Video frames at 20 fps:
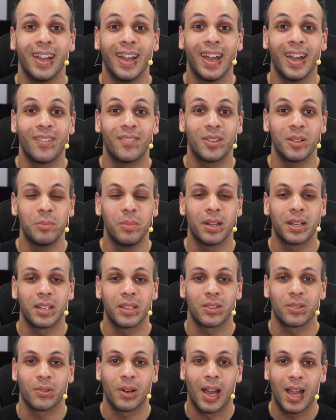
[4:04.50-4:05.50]
everybody
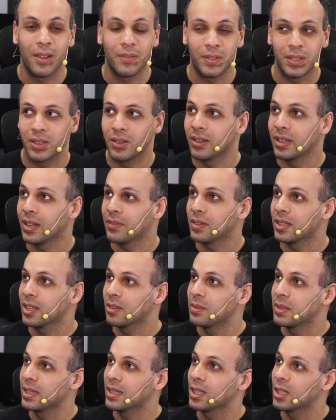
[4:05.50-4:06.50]
thriving. You're going to have to
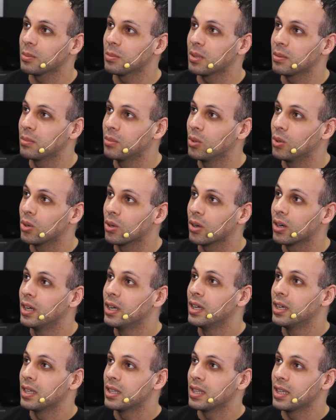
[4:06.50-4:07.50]
give me a little bit more
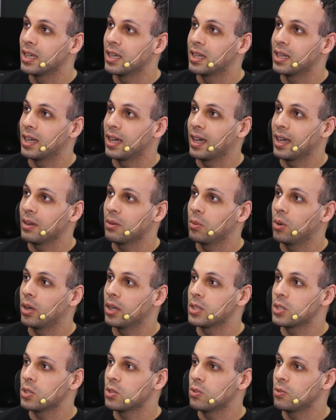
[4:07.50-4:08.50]
than I
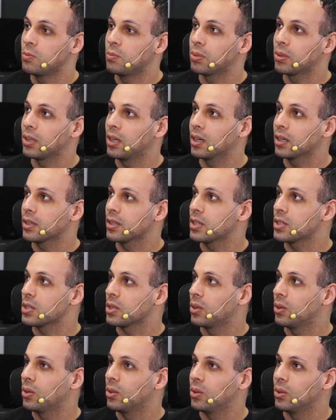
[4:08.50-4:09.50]
want to plug this
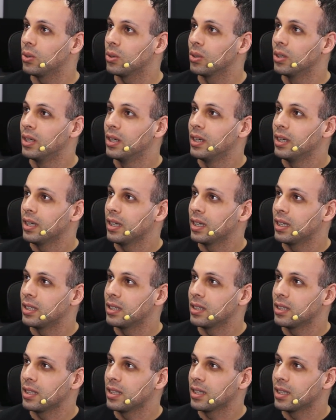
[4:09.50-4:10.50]
hole
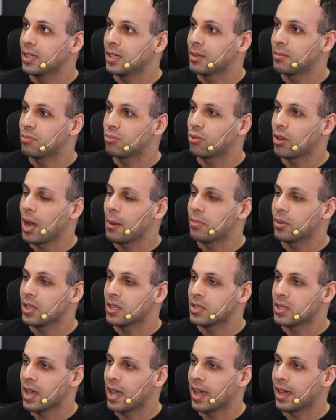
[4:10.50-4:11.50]
in the property
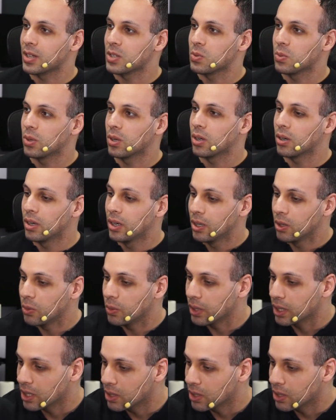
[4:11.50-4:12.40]
tax where we